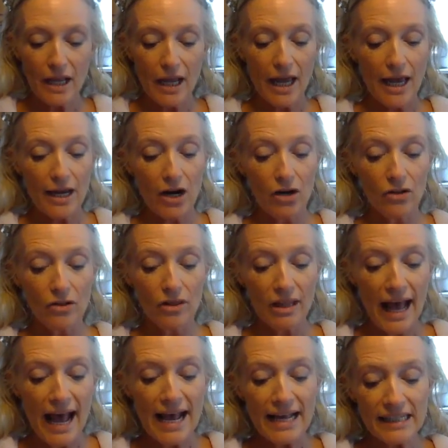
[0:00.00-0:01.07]
And our
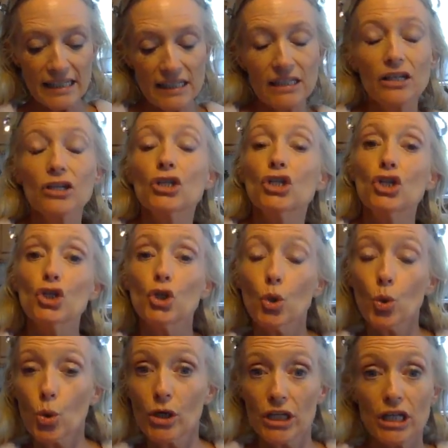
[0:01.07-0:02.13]
last
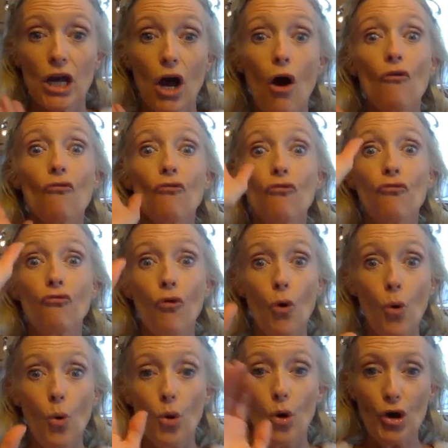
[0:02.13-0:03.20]
short
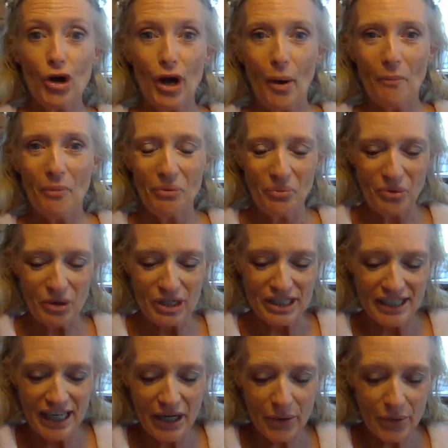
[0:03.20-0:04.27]
forward number word
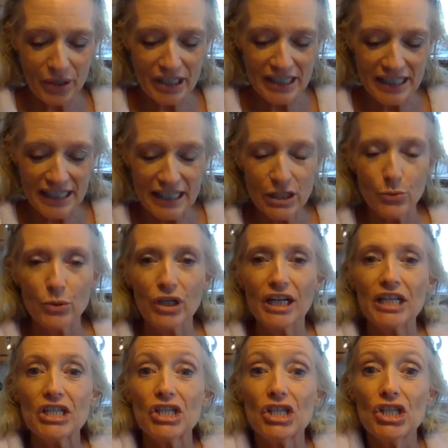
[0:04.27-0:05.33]
sequence is we're
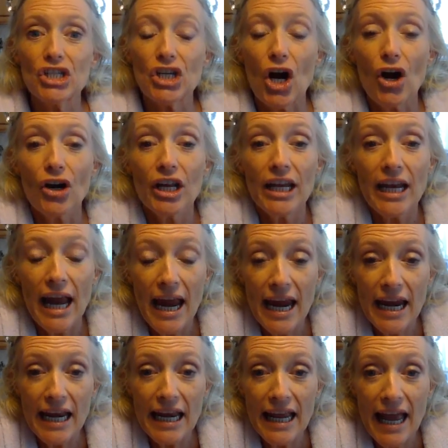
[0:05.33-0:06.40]
going to start at
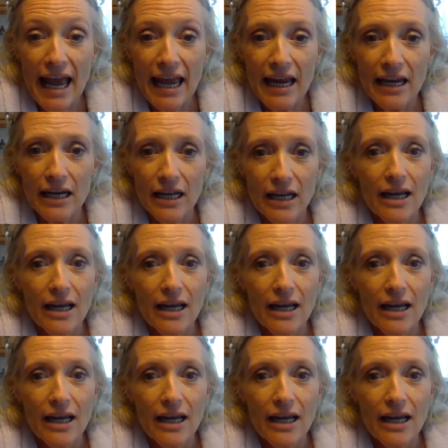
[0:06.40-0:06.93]
88